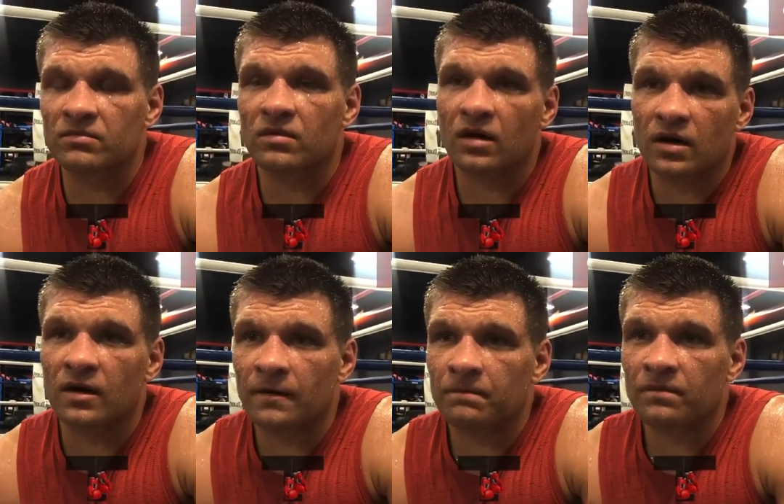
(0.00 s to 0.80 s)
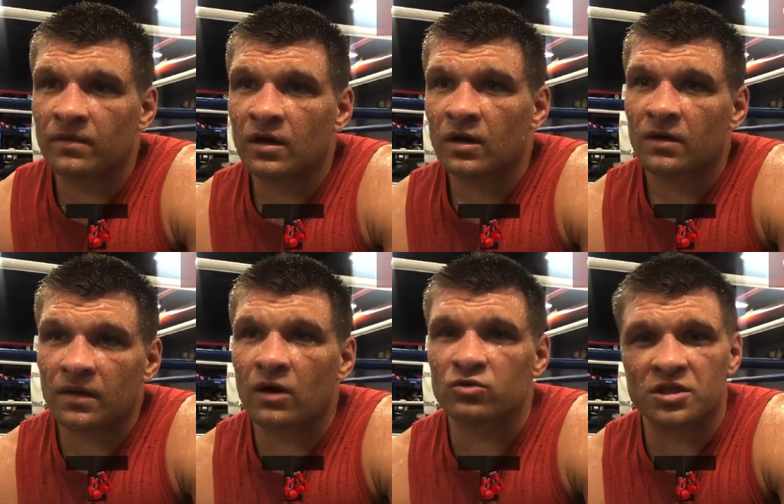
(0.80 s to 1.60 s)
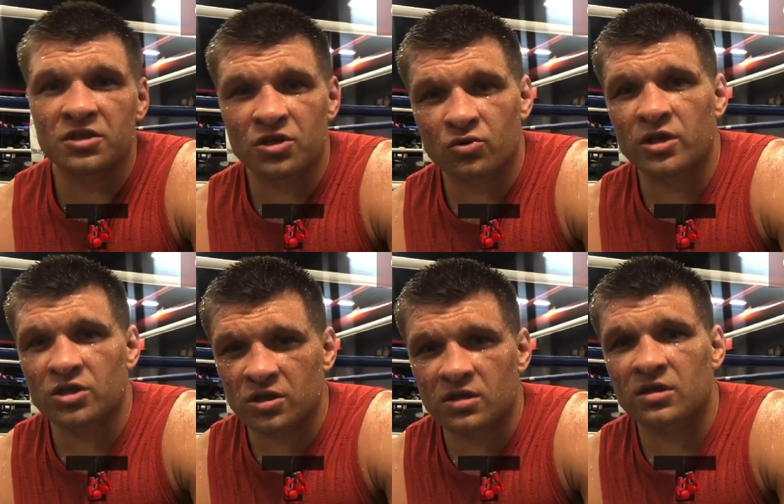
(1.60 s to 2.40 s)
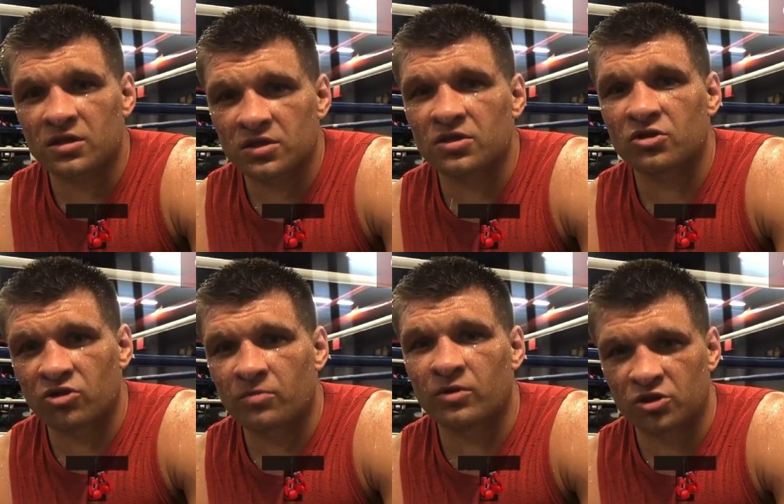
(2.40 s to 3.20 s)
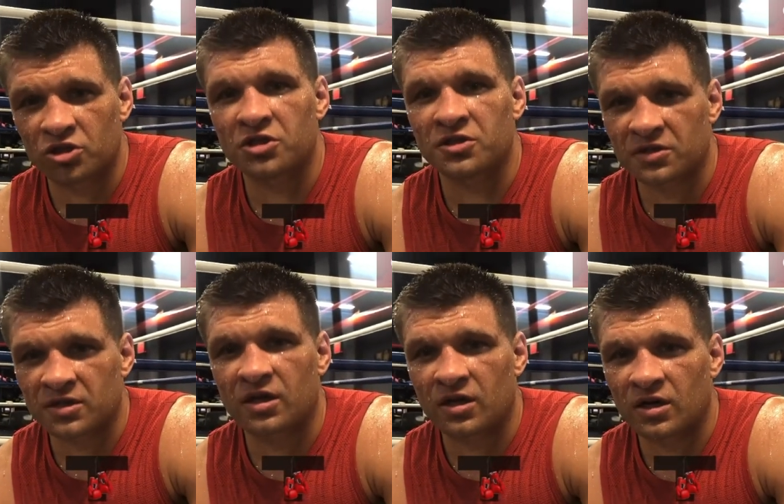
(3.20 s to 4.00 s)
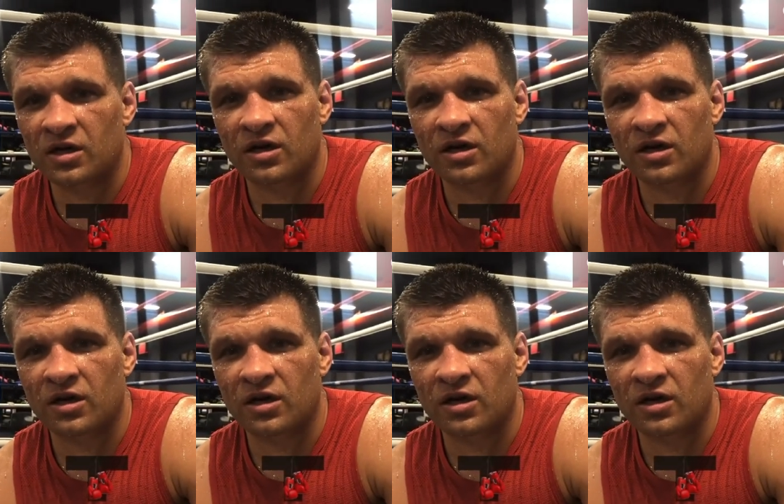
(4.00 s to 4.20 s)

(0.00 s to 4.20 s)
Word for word: uh, now this situation is uh, Triple G is uh,